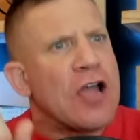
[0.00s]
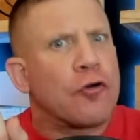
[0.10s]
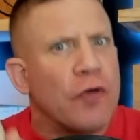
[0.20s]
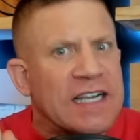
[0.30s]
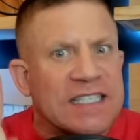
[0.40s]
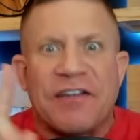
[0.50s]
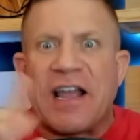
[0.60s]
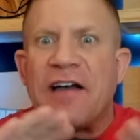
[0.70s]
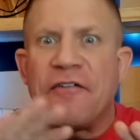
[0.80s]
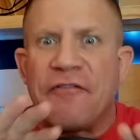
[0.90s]
greatest
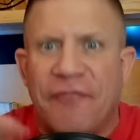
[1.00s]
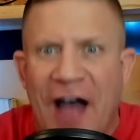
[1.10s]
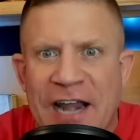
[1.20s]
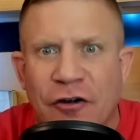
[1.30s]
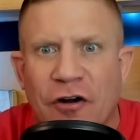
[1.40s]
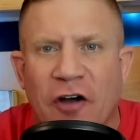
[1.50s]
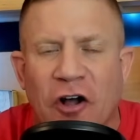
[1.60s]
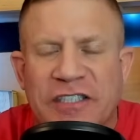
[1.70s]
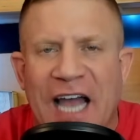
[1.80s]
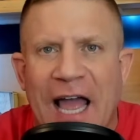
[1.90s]
living fighter of
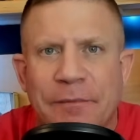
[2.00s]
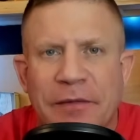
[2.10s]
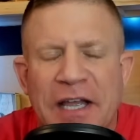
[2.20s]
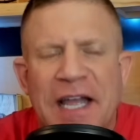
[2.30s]
all time,